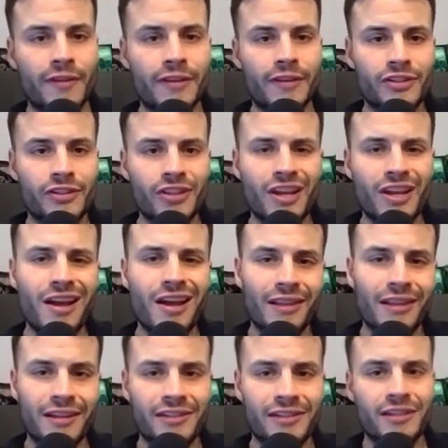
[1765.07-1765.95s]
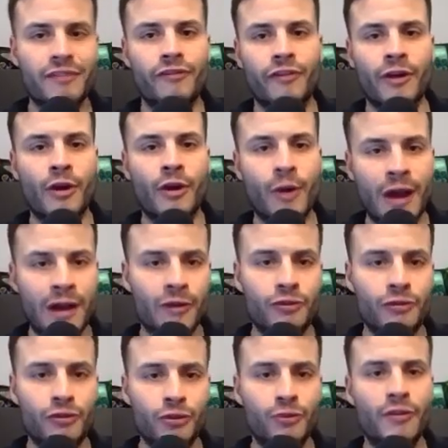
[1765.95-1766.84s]
this laissez-faire
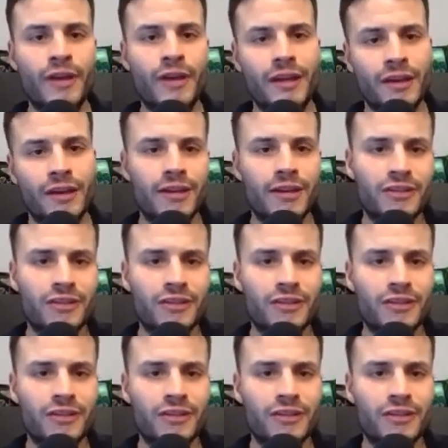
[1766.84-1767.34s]
attitude that it's